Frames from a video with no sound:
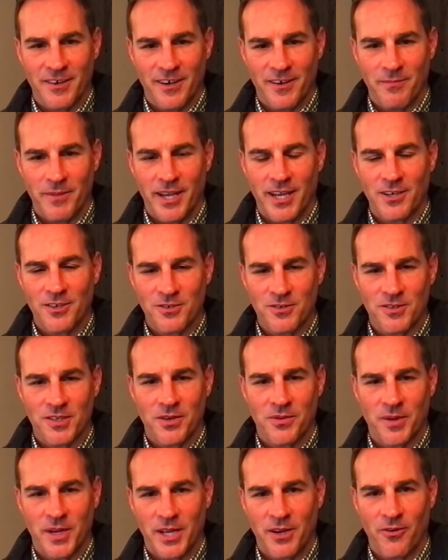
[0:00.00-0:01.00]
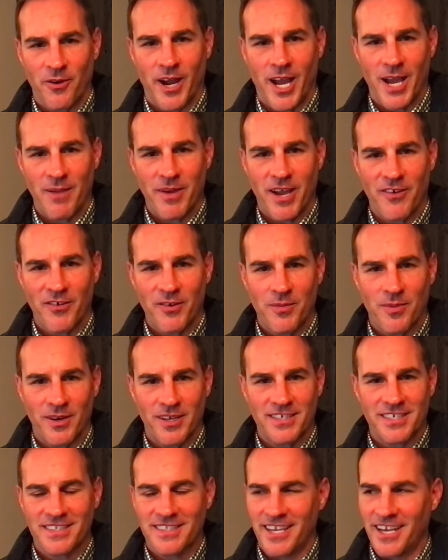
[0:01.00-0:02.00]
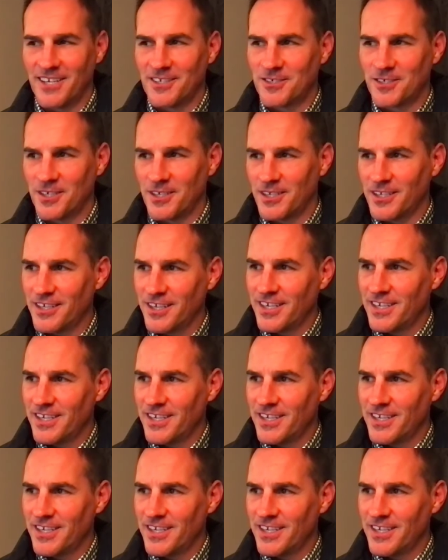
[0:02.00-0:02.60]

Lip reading: making sure that we grab everybody's attention